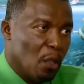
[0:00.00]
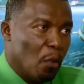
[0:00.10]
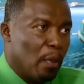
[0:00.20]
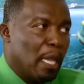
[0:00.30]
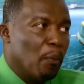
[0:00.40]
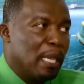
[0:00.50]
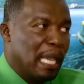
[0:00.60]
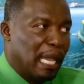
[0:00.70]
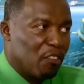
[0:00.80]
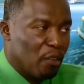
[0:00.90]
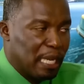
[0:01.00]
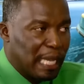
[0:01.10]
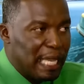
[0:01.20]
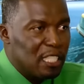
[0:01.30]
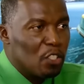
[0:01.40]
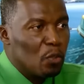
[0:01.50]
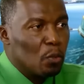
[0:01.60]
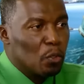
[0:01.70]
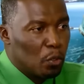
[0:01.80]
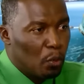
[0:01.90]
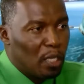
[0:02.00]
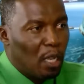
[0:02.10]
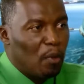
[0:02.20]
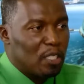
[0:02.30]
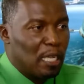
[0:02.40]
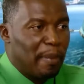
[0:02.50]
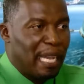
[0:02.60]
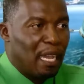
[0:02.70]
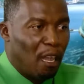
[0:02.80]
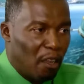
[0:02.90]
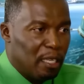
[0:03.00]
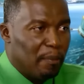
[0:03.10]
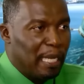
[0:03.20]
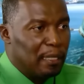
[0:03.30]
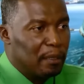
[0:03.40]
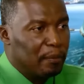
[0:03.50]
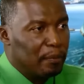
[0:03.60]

where we actually issue to the commercial bank on demand.